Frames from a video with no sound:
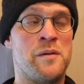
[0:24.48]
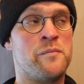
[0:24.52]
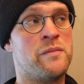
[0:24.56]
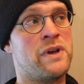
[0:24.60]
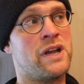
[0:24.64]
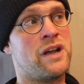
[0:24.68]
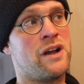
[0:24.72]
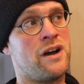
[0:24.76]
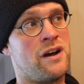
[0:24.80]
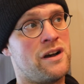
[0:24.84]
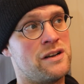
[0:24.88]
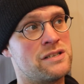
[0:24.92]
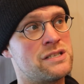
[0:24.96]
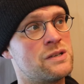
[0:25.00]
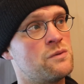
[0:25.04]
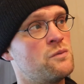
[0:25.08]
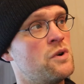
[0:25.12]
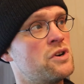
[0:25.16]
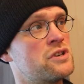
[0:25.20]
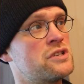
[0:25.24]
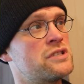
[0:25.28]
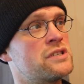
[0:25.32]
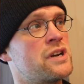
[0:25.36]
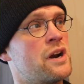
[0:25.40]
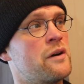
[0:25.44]
Because
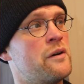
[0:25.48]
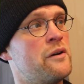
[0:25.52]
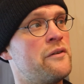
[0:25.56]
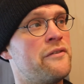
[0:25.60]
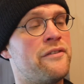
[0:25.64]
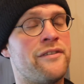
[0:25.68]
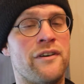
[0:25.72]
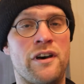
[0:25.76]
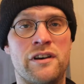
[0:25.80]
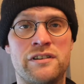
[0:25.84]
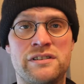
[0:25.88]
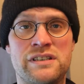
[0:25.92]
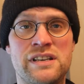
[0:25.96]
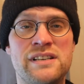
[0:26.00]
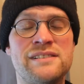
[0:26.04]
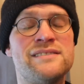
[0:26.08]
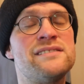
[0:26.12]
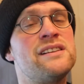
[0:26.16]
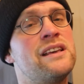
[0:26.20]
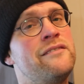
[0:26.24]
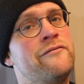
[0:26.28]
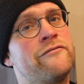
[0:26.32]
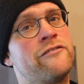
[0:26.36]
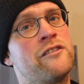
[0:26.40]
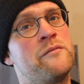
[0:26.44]
Watchtower thought
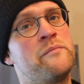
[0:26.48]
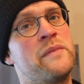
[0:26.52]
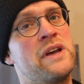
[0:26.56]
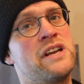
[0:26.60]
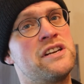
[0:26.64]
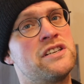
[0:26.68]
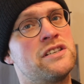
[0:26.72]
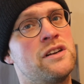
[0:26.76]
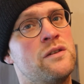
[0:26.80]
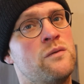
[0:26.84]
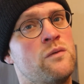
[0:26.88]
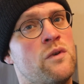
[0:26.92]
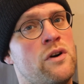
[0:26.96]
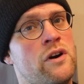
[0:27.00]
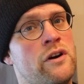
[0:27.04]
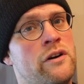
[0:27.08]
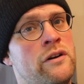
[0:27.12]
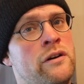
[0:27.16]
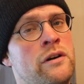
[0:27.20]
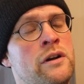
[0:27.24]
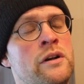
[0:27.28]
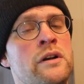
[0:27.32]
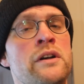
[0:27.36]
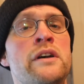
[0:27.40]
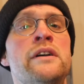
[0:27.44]
this information
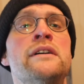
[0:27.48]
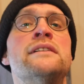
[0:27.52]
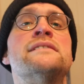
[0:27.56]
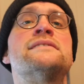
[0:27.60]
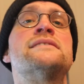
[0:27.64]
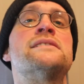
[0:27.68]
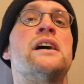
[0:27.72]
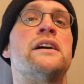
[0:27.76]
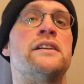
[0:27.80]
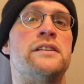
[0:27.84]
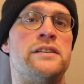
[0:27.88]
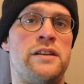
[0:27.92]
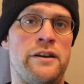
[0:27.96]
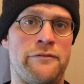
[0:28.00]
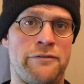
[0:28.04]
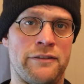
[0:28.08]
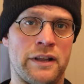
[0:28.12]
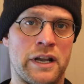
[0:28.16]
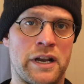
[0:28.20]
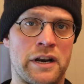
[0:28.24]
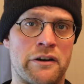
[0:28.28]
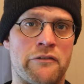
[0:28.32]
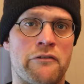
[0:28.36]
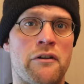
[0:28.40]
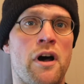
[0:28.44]
were
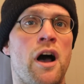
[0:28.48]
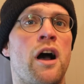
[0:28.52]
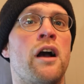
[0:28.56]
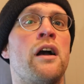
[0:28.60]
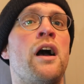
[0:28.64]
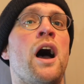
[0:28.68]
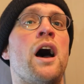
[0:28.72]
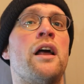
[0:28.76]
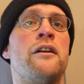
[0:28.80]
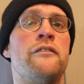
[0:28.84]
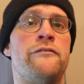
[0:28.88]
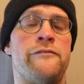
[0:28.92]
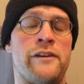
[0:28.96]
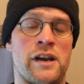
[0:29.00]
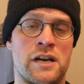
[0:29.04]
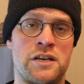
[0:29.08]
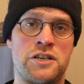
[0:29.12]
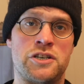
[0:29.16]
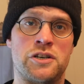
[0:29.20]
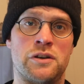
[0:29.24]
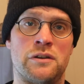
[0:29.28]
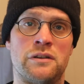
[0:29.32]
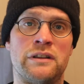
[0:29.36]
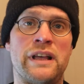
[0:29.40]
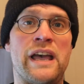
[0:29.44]
scientifically wrong,
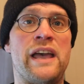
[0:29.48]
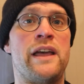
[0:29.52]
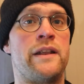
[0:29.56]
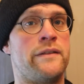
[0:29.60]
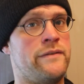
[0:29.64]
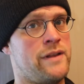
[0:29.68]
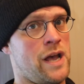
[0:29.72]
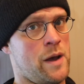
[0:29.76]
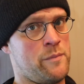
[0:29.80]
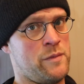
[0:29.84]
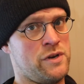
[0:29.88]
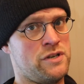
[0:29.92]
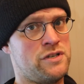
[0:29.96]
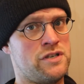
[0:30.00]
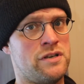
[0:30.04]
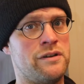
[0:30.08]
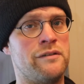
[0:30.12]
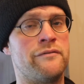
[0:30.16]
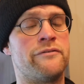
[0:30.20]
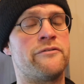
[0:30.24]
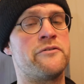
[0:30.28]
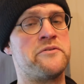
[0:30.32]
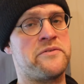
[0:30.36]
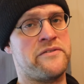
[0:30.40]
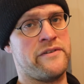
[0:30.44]
unfactual, and
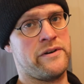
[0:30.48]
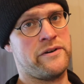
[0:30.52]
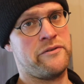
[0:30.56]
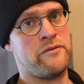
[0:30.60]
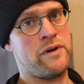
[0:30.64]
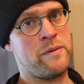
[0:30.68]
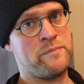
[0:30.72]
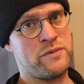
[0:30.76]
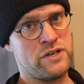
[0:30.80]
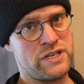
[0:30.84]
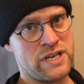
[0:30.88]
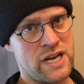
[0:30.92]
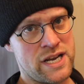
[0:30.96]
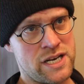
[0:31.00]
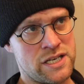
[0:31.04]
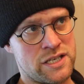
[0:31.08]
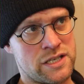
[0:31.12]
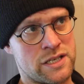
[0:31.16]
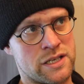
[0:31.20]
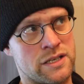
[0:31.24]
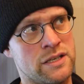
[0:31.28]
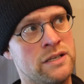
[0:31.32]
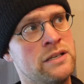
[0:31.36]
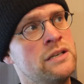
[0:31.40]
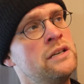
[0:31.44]
damaging for their
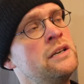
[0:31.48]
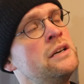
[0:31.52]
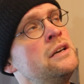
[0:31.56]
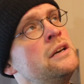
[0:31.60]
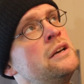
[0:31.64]
reputation.